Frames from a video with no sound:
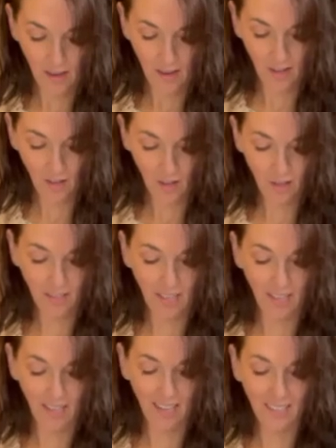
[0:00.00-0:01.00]
And you'll
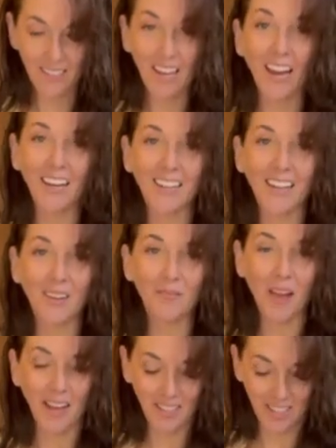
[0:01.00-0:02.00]
see it's kind of like
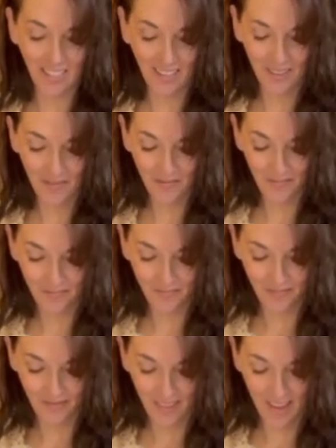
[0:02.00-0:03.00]
magic,
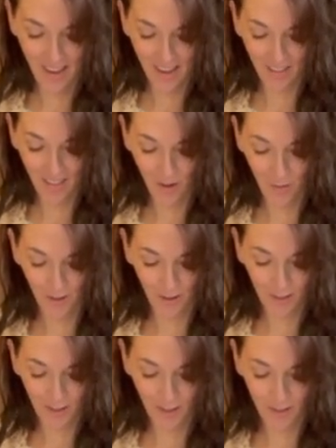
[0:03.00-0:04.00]
how that
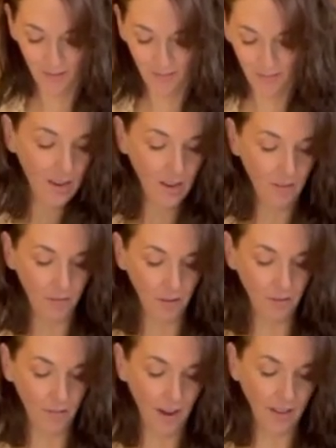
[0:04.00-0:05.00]
works. If you
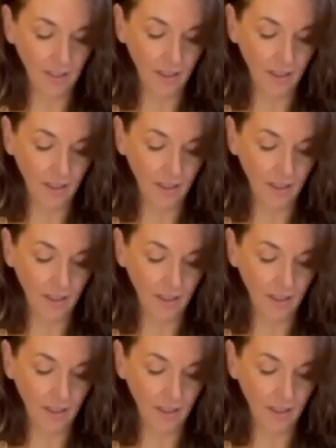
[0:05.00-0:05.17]
find